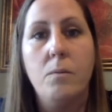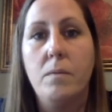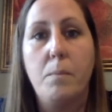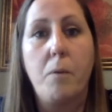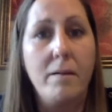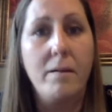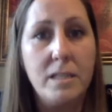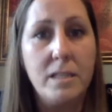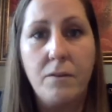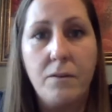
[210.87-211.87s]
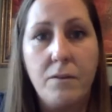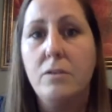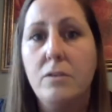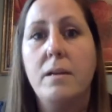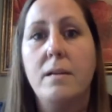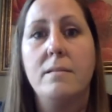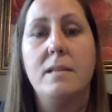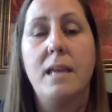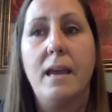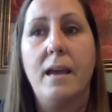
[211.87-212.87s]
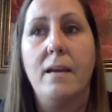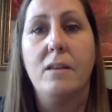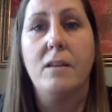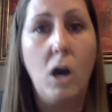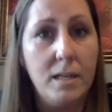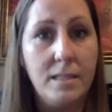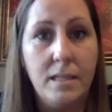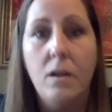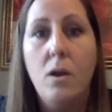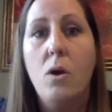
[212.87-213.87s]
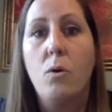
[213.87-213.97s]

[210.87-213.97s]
the privacy of our students and the content